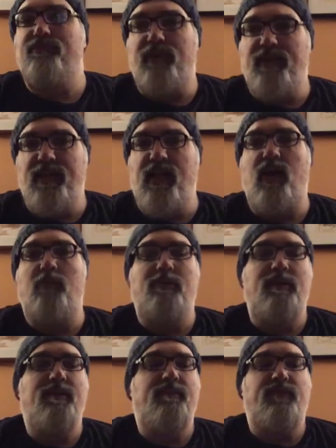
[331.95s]
right now,
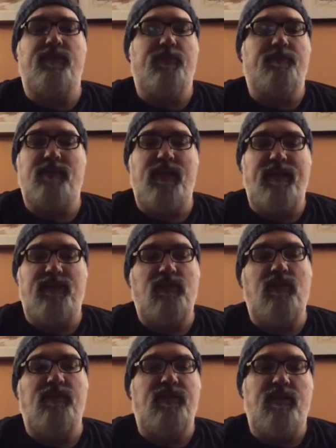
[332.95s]
but if you're playing
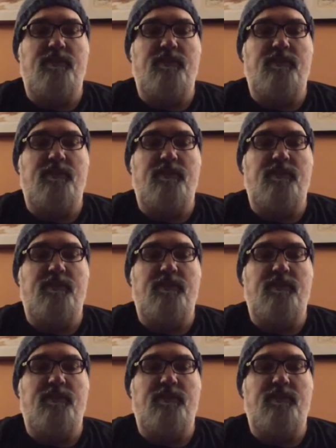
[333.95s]
along,